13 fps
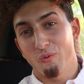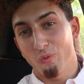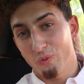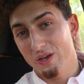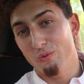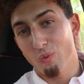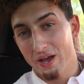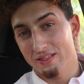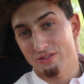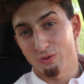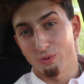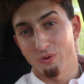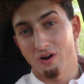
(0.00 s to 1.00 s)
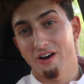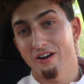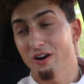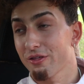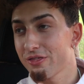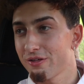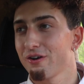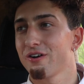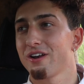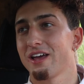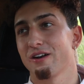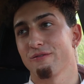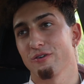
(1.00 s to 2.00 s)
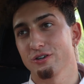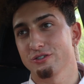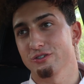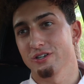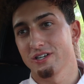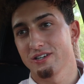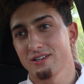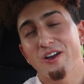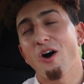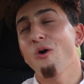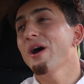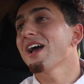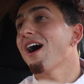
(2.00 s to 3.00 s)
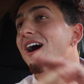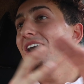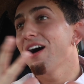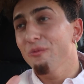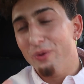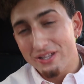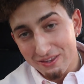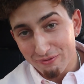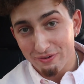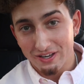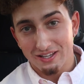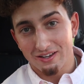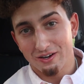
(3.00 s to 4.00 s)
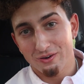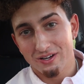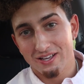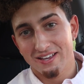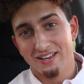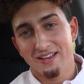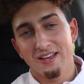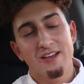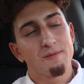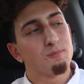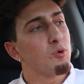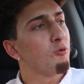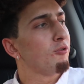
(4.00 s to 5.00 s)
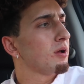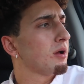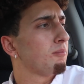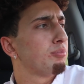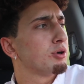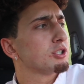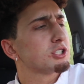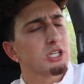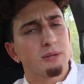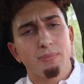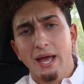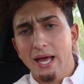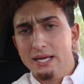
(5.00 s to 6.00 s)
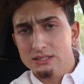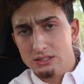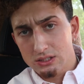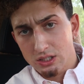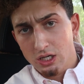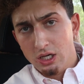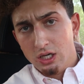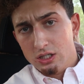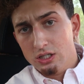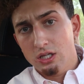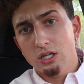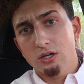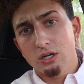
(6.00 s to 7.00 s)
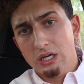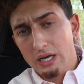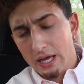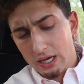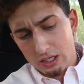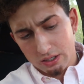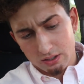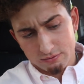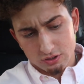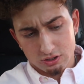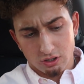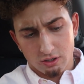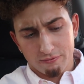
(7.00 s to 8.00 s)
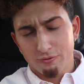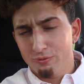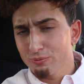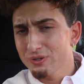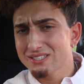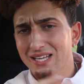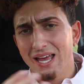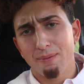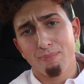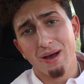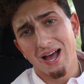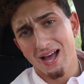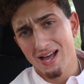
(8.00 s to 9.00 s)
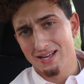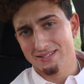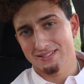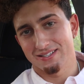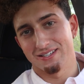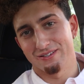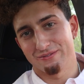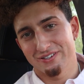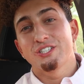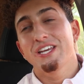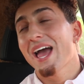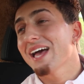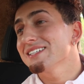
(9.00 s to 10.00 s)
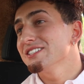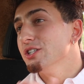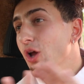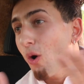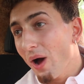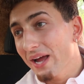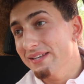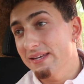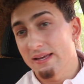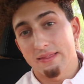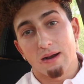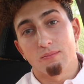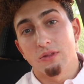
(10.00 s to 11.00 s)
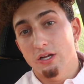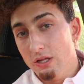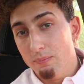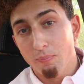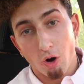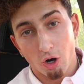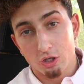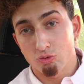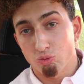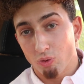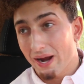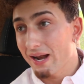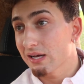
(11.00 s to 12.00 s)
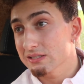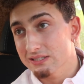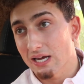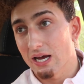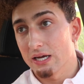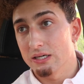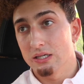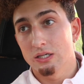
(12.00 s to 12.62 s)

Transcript: we went through on our third anniversary. Going on with the video, moving, pushing past the little negative stuff, we staying positive. She has no idea that I'm literally parked right outside